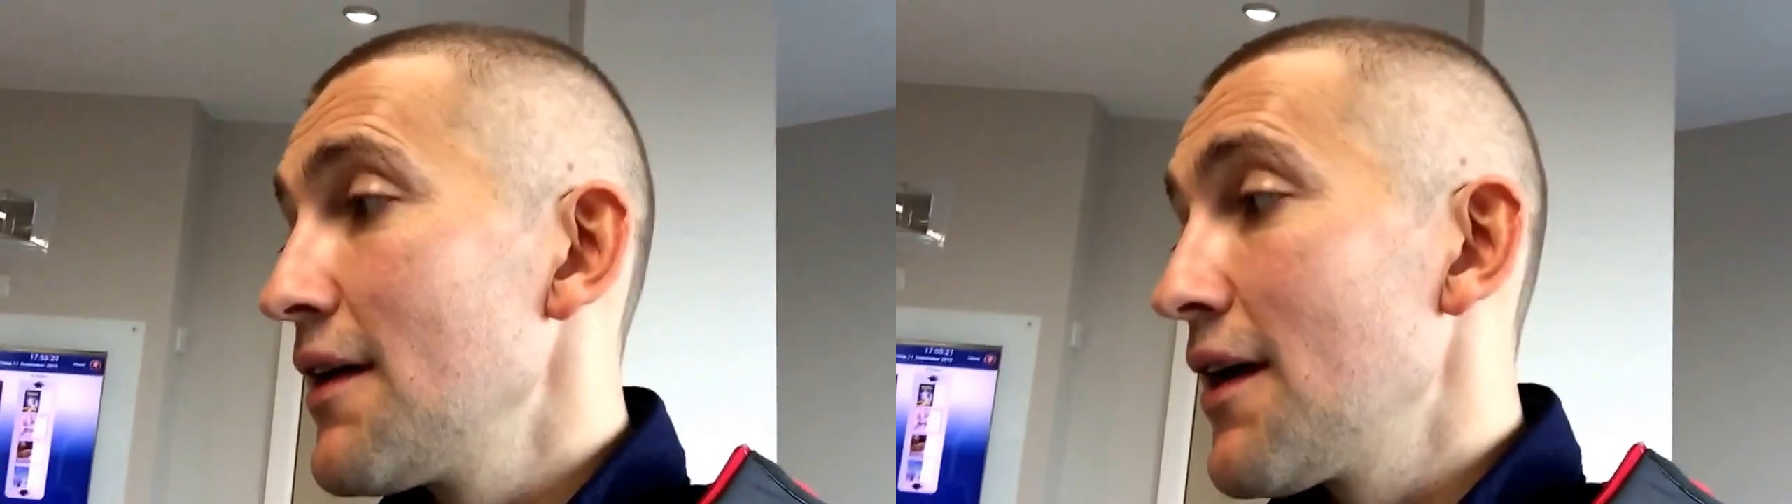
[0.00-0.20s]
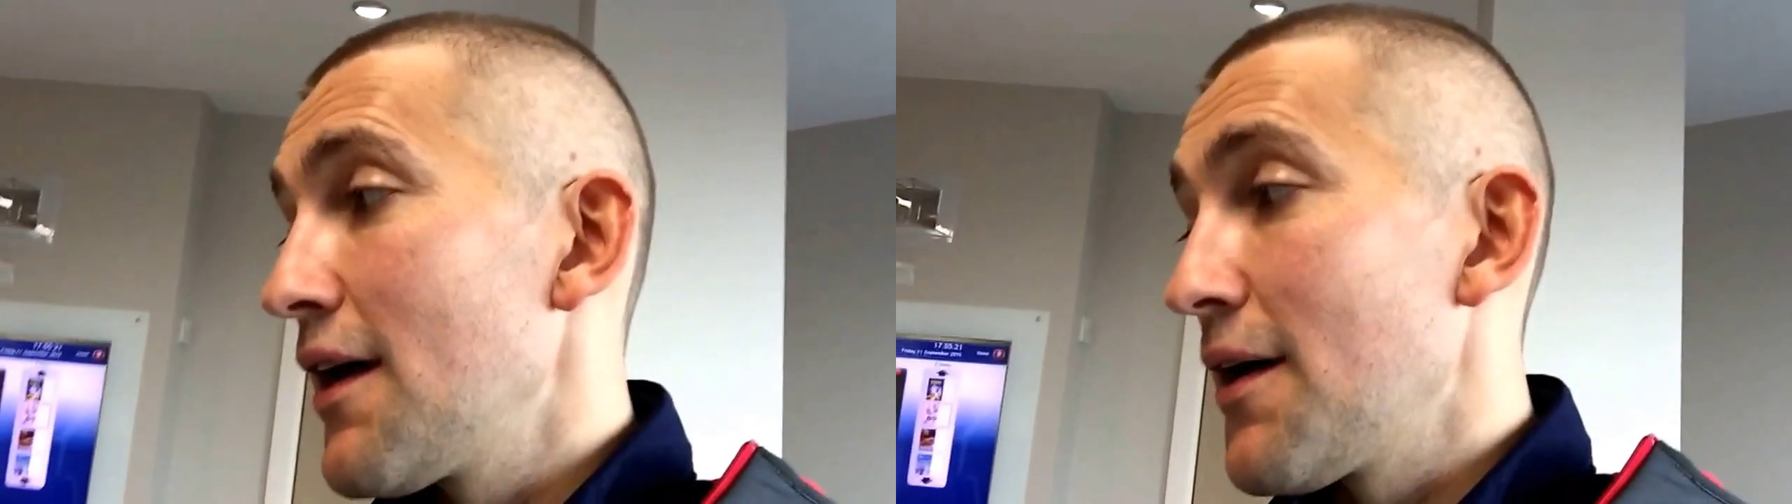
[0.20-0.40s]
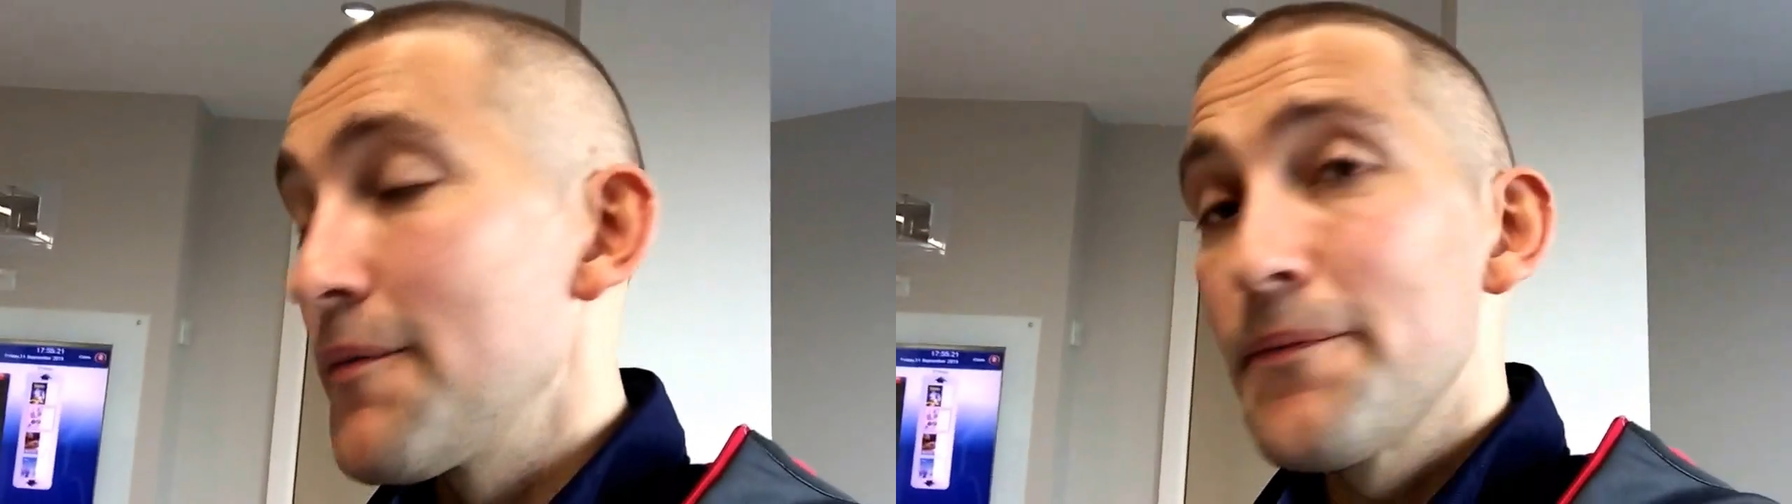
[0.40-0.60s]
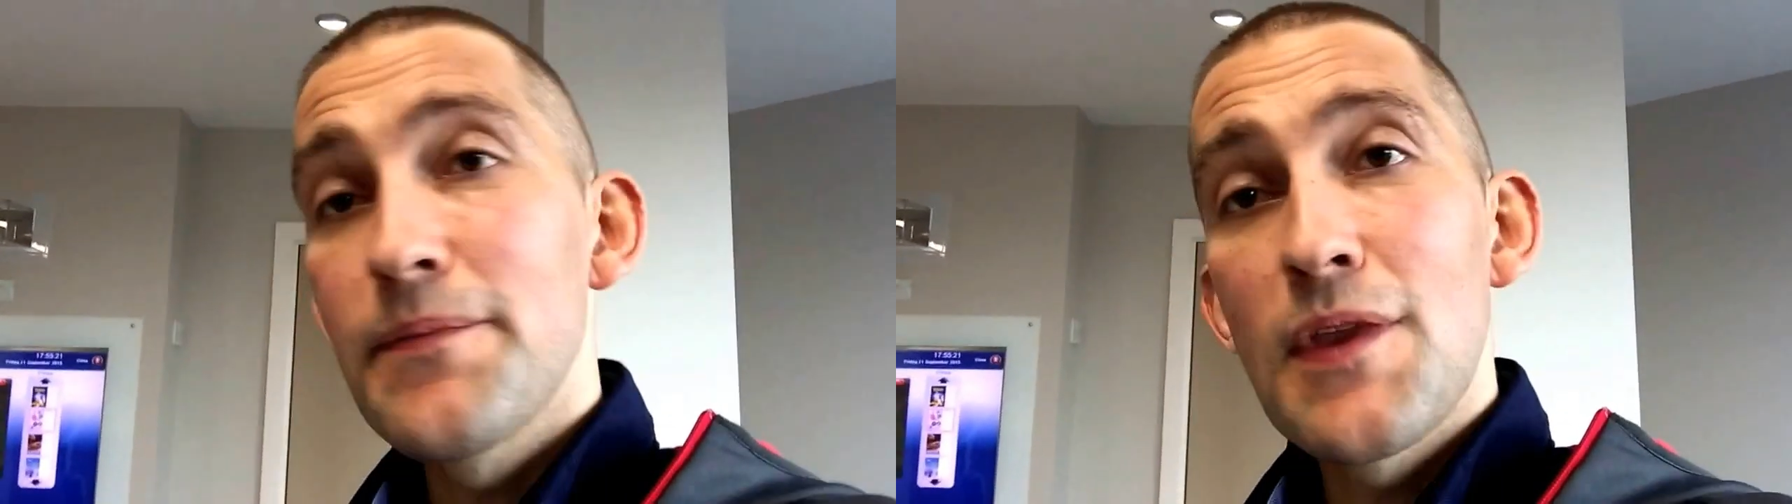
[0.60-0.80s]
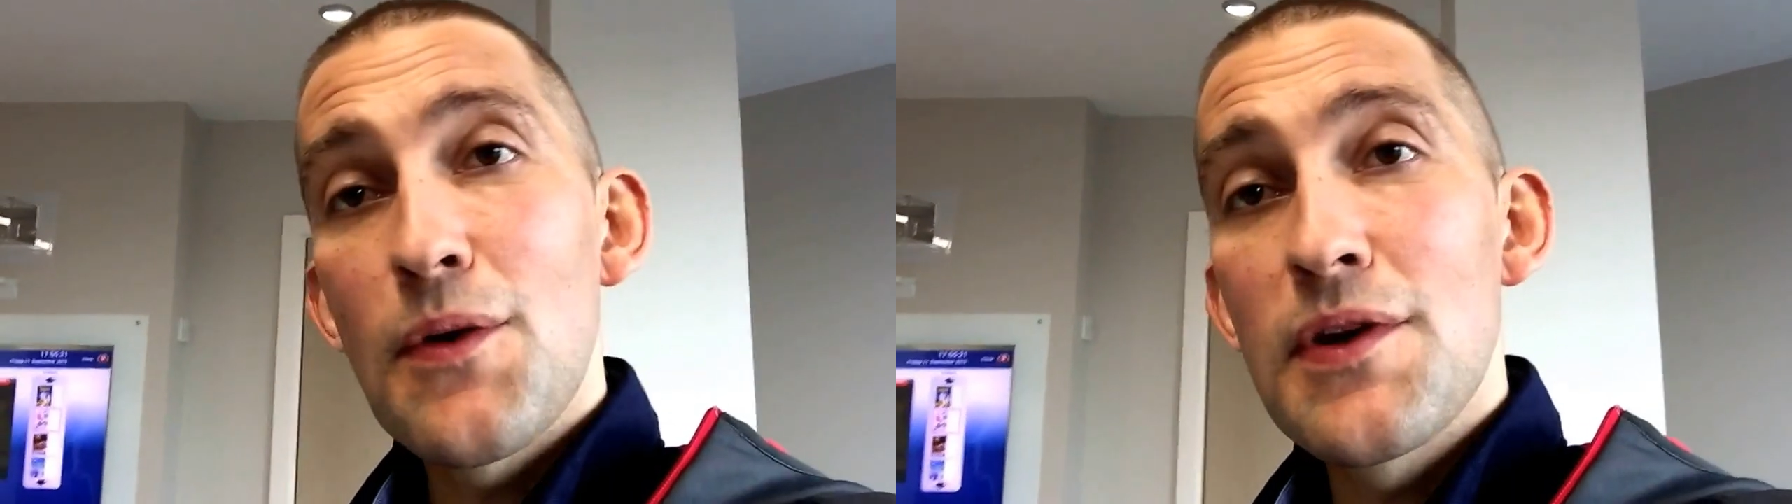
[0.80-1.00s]

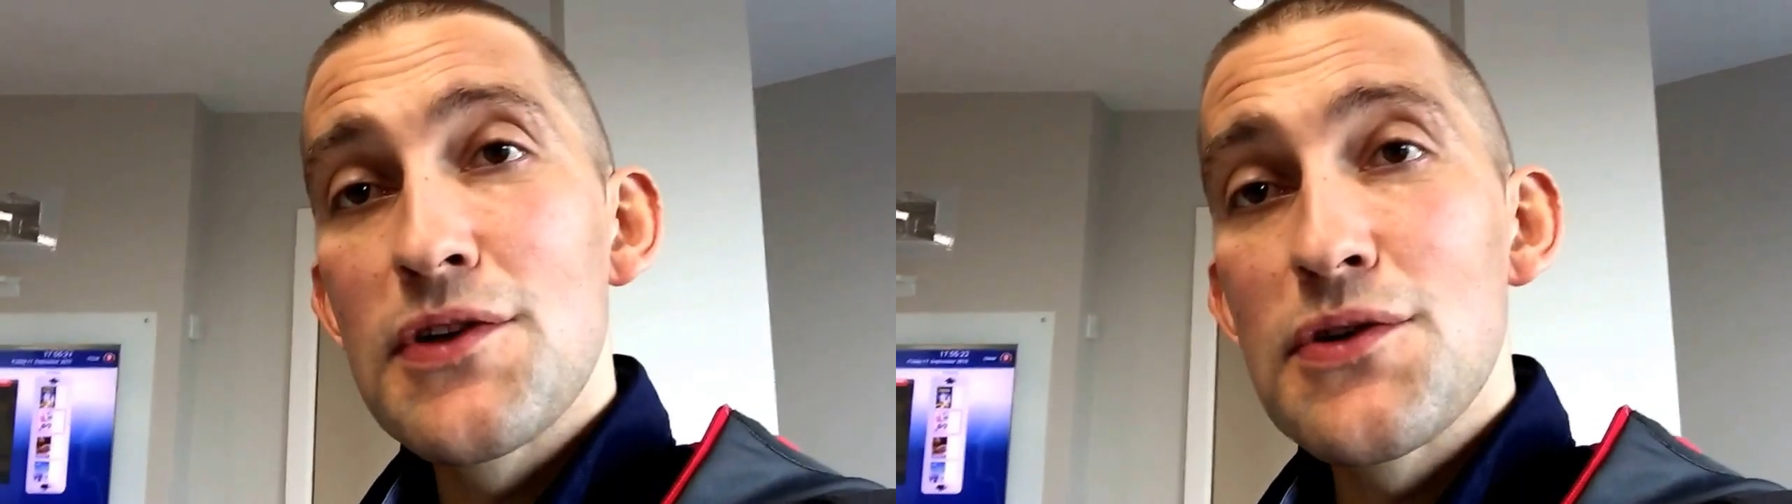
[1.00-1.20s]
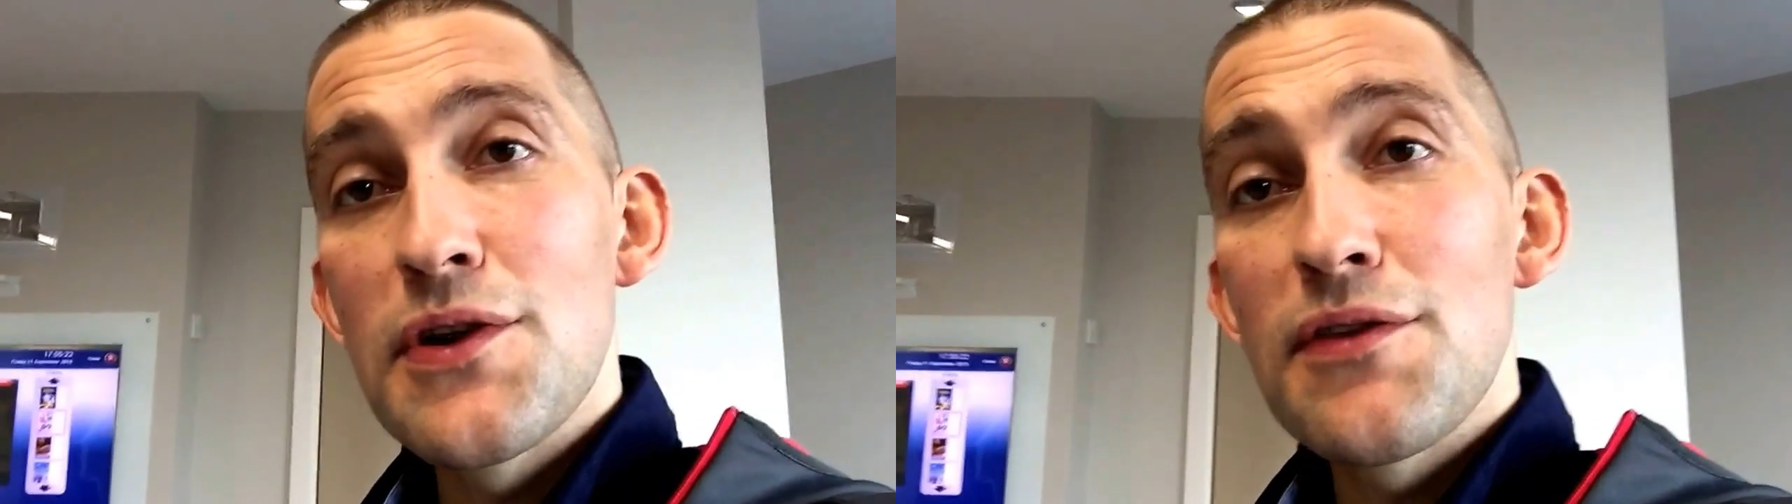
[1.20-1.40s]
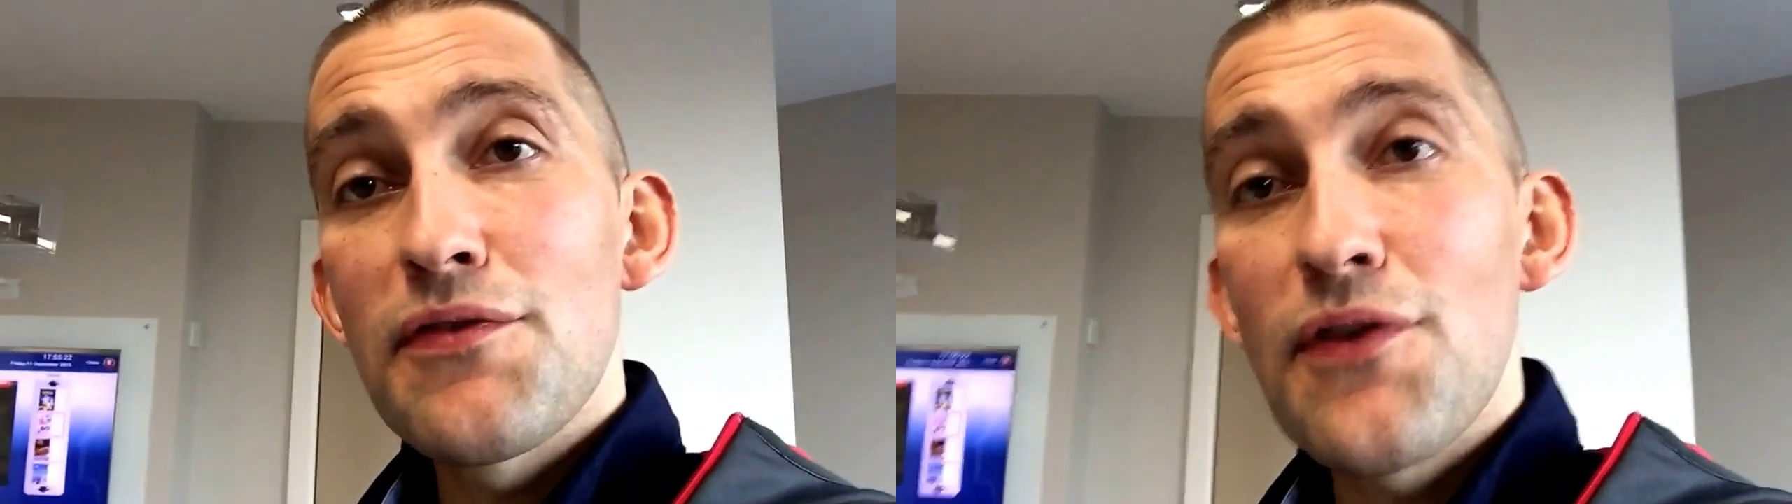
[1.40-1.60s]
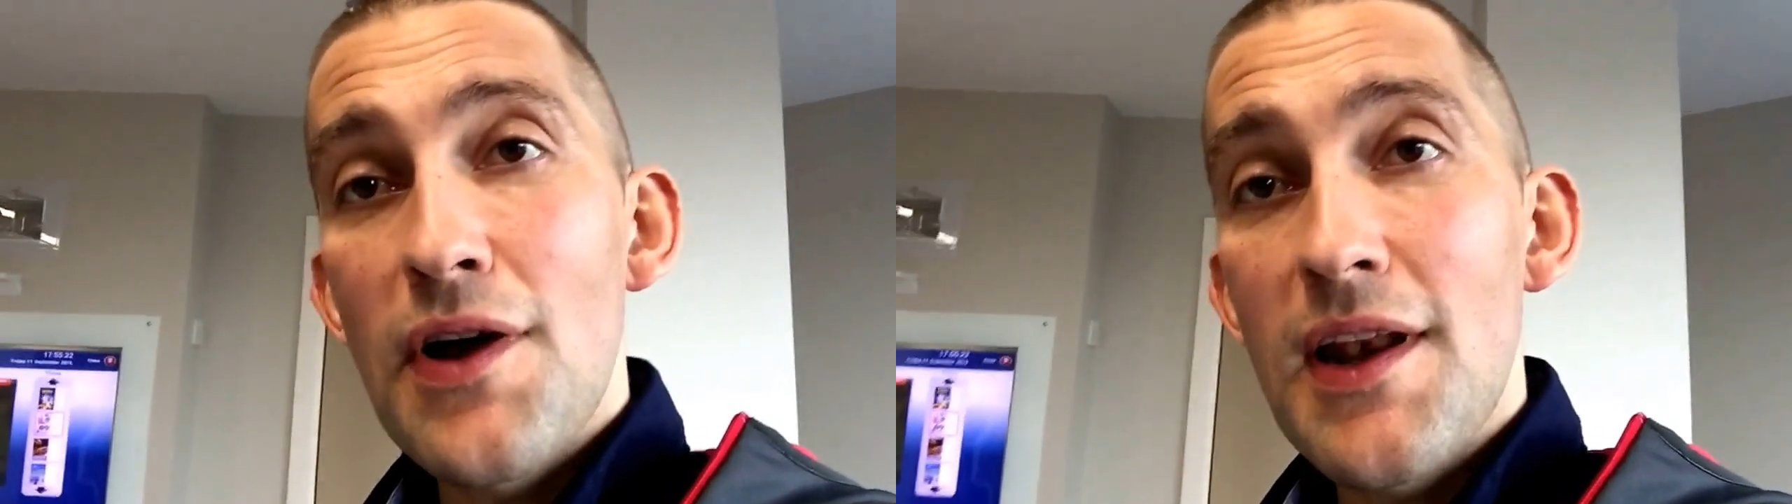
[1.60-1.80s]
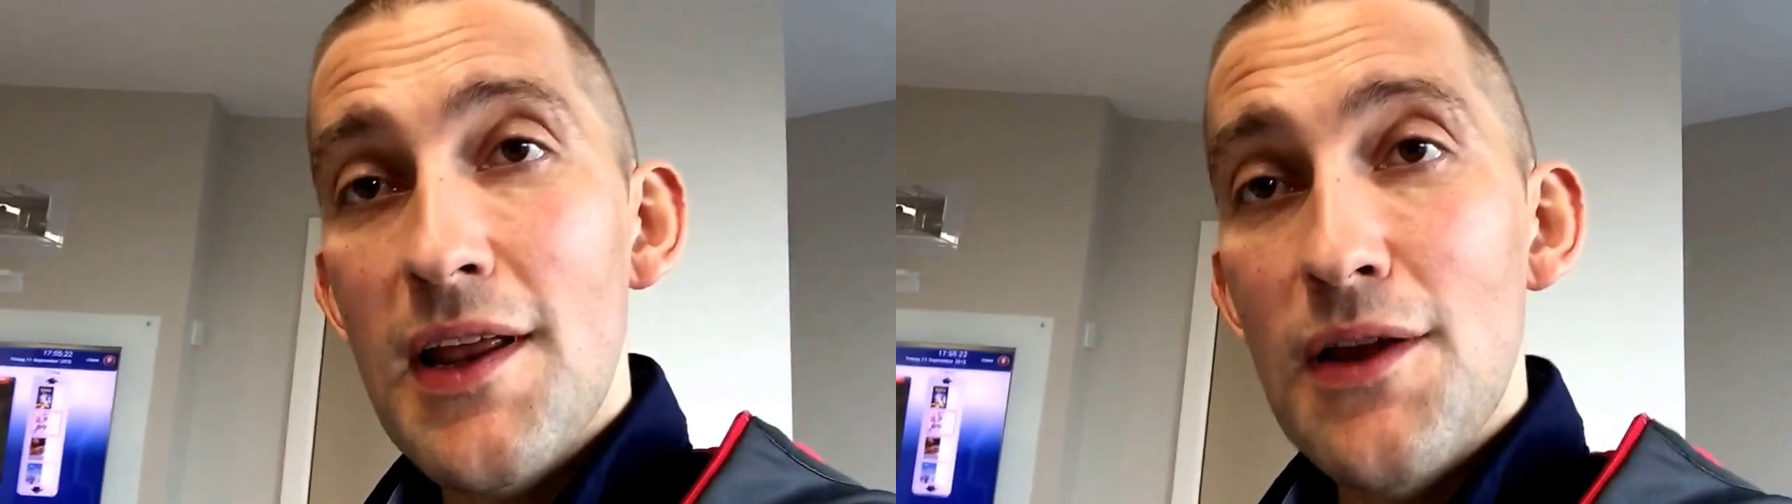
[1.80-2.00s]
Go and enjoy the Friday,